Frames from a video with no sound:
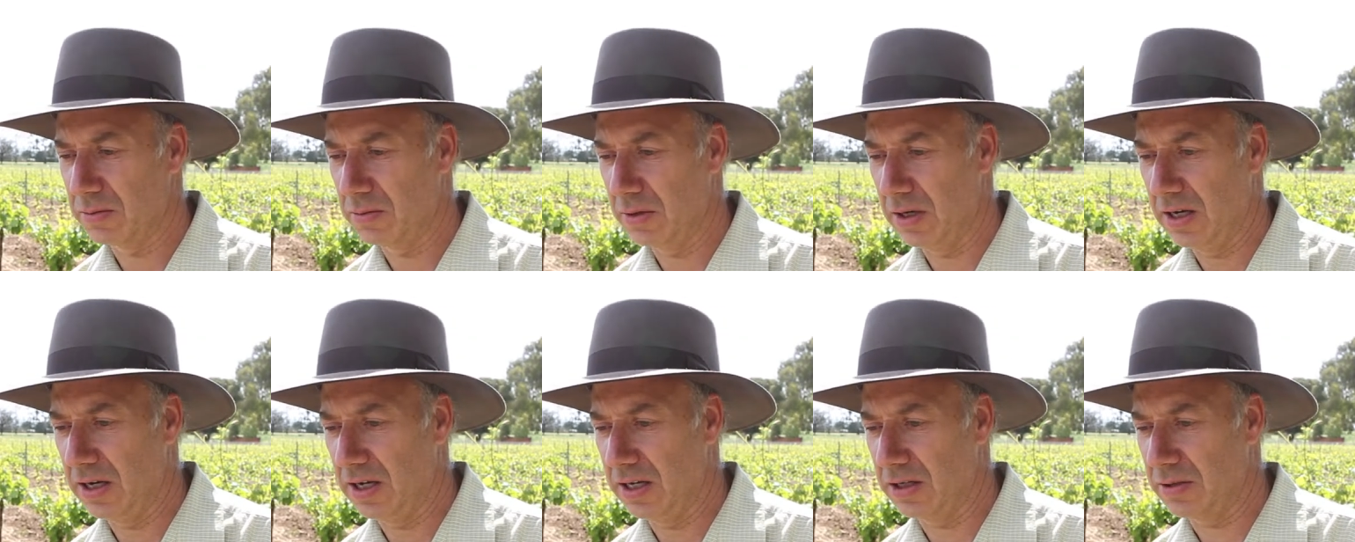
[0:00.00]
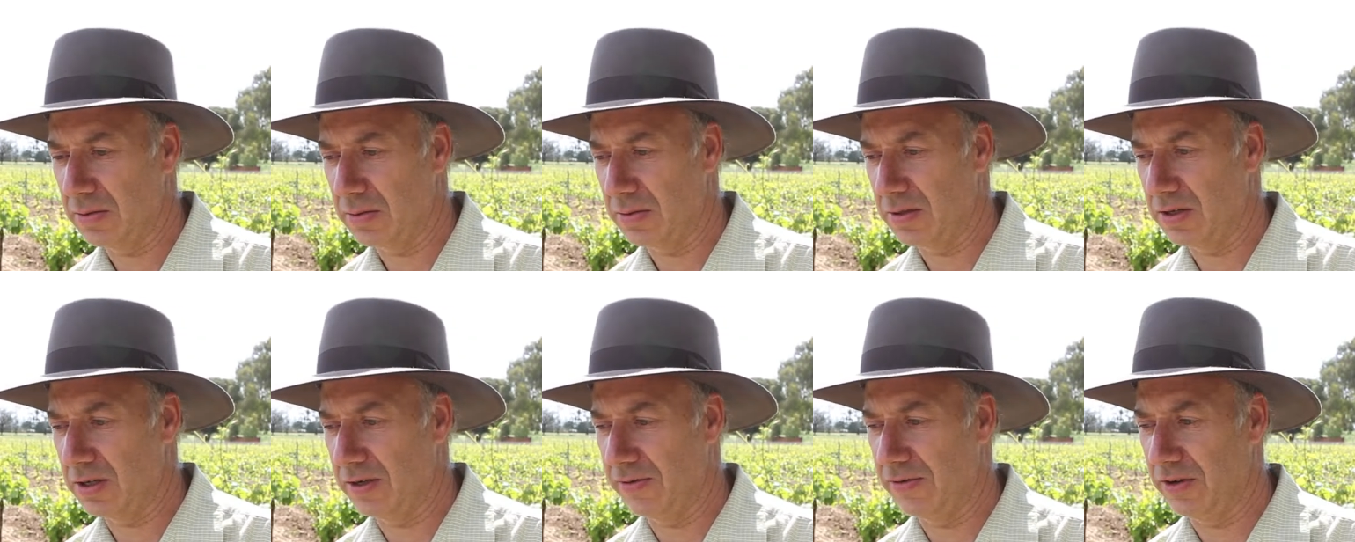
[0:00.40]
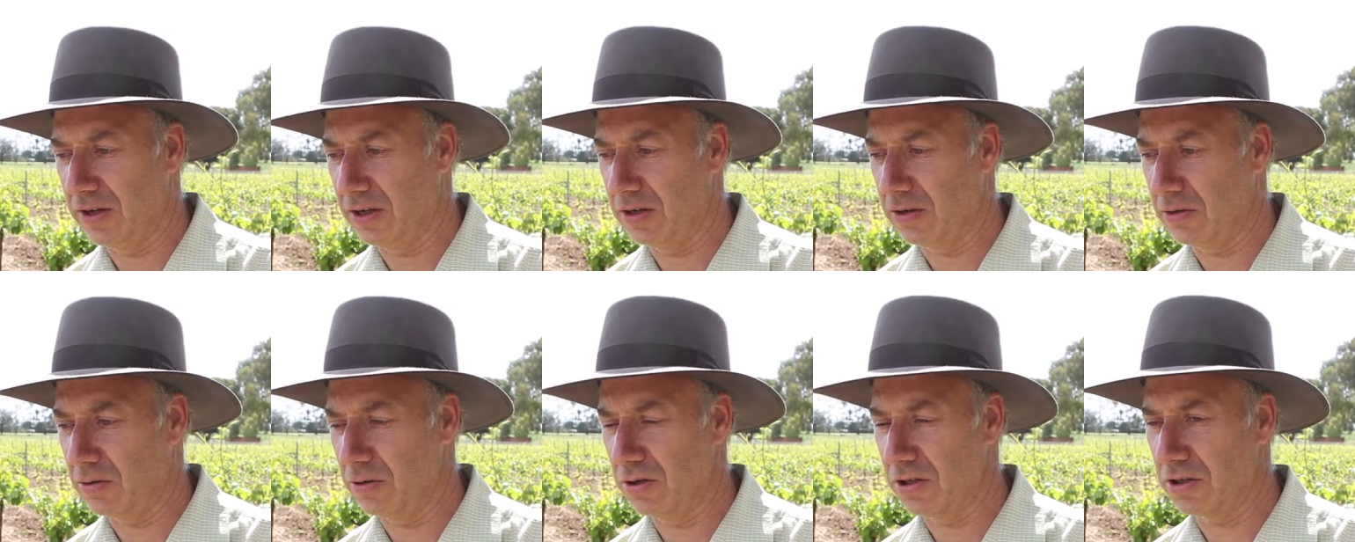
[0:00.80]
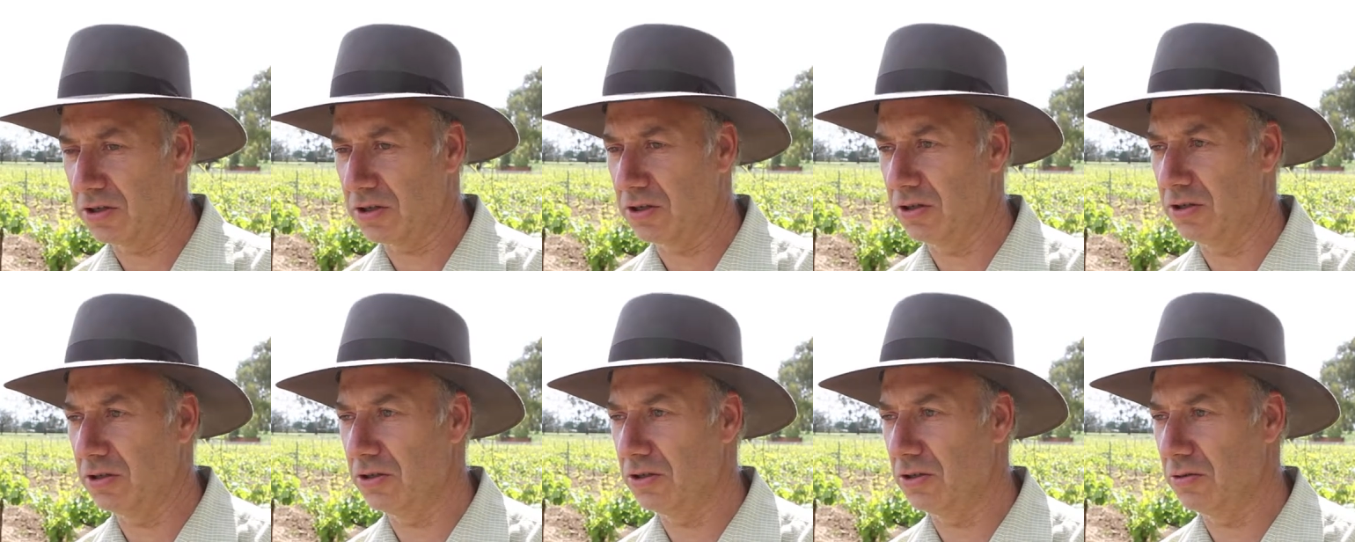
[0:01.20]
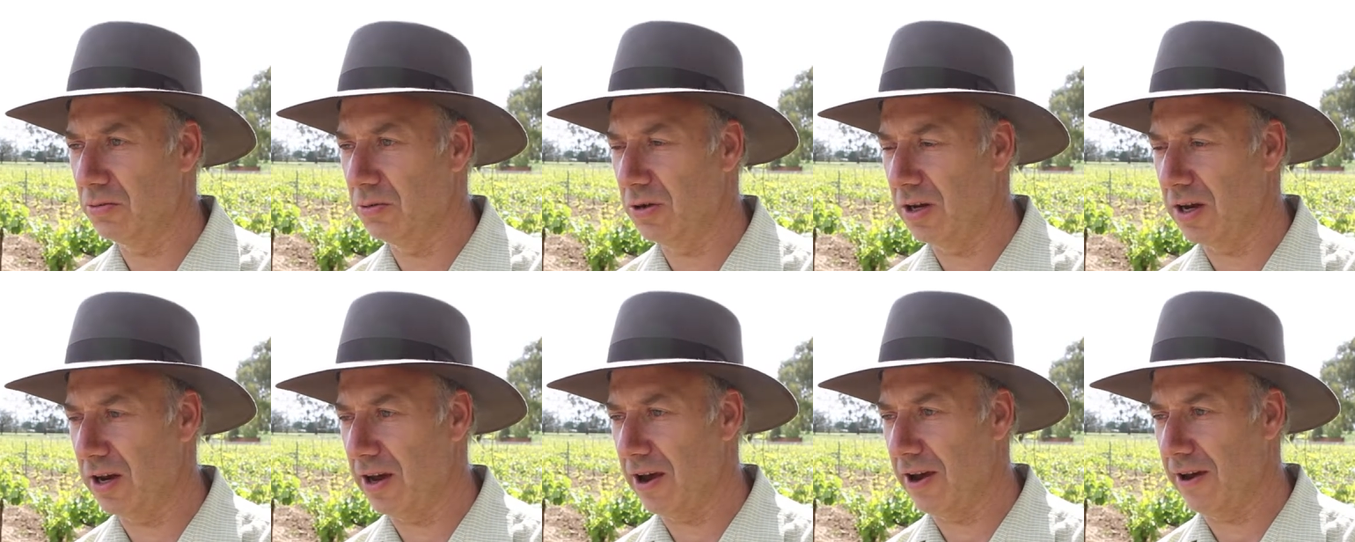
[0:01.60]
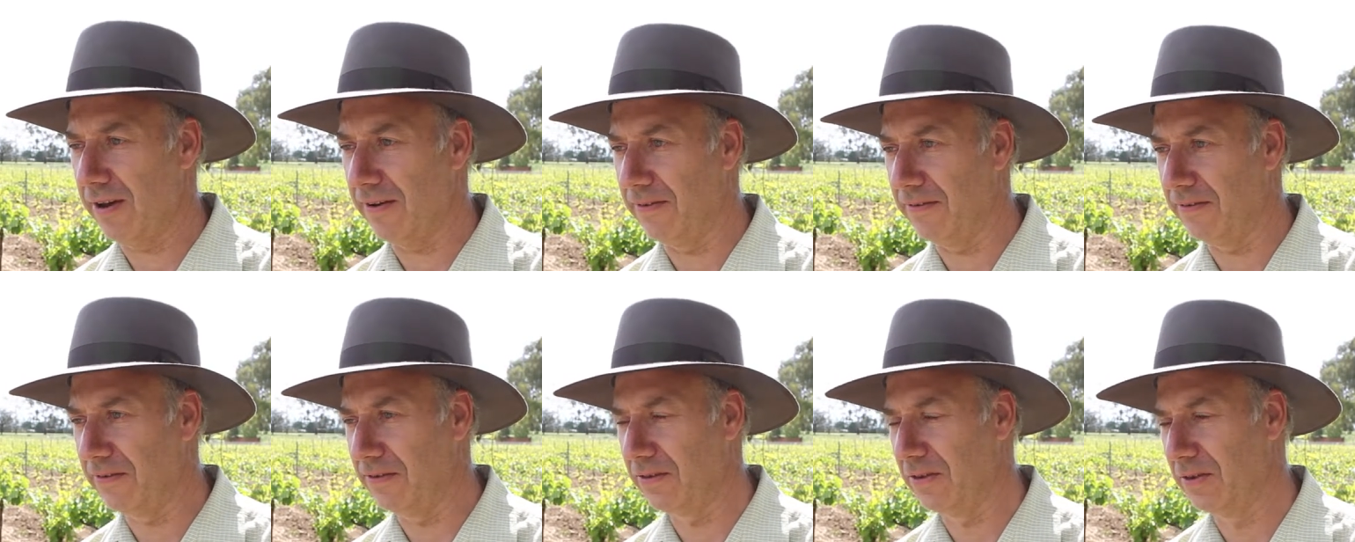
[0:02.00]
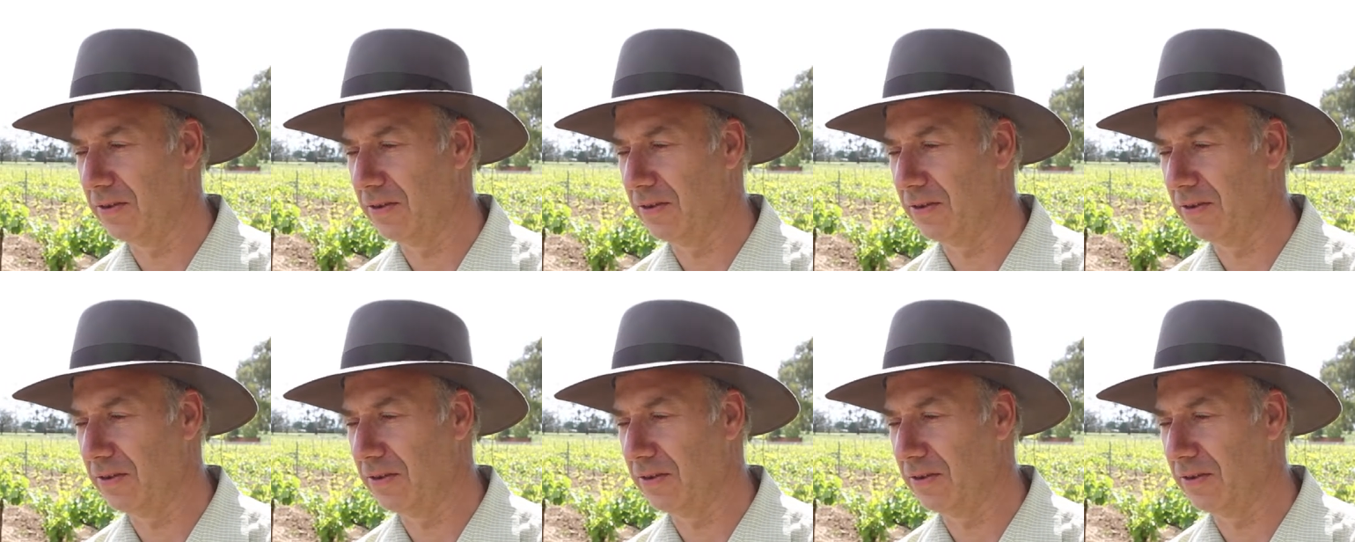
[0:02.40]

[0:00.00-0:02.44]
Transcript: any specific questions you may have.